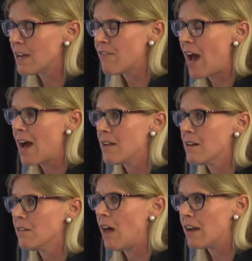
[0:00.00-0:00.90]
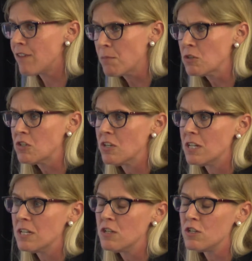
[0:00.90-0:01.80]
I've had a lot of
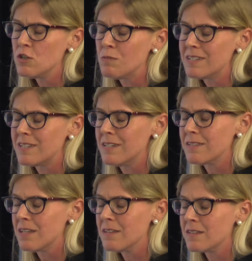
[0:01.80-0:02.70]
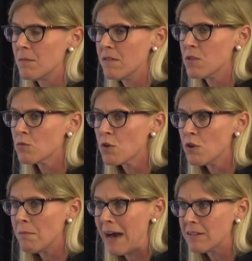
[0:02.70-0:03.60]
opportunity to do business in some of the
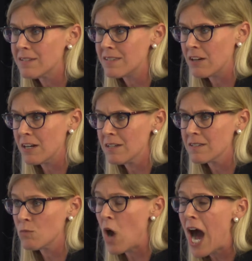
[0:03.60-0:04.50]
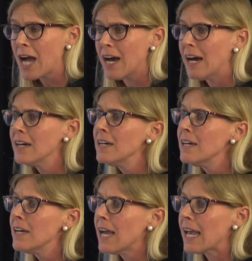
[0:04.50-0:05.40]
rural mountainous areas in Oaxaca,
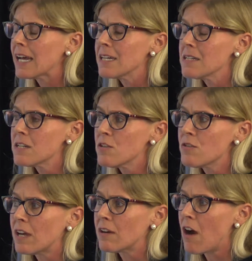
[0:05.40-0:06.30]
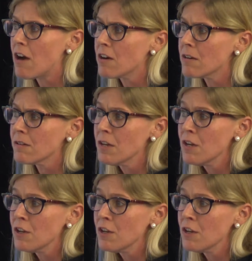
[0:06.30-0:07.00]
and there are